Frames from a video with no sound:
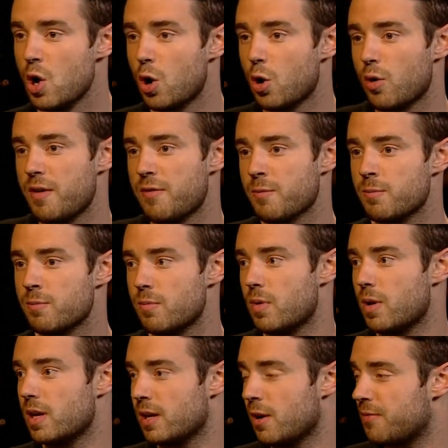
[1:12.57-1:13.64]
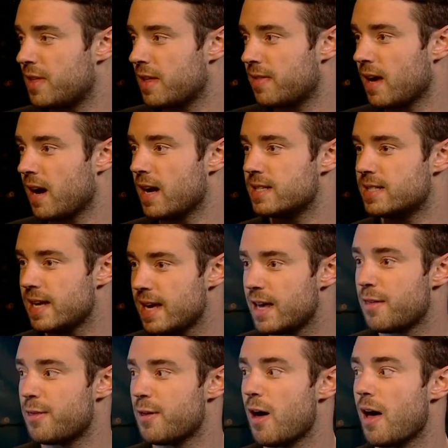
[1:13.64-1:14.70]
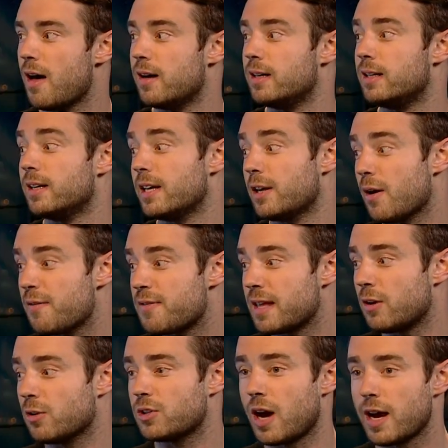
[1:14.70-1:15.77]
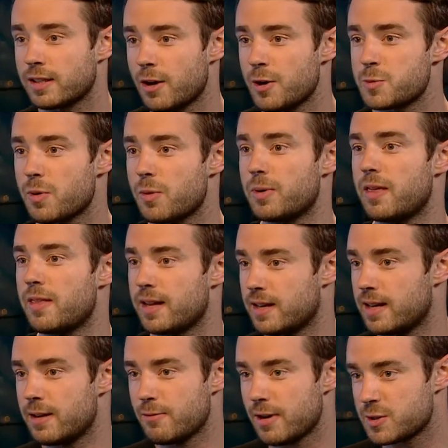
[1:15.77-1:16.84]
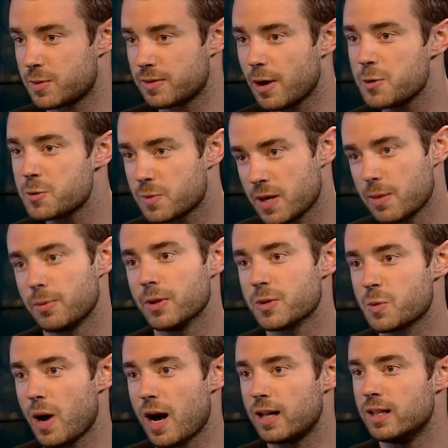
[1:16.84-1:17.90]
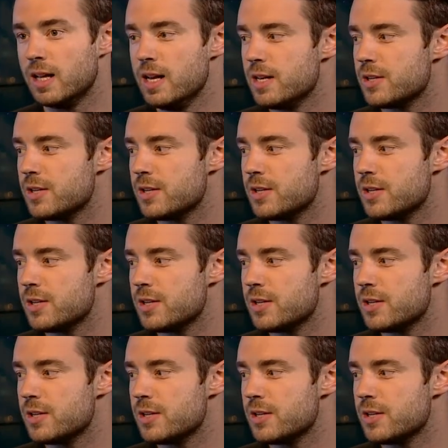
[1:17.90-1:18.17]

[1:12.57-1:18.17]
or even, the idea that, if they're not diagnosed properly, then it rests with those people as well.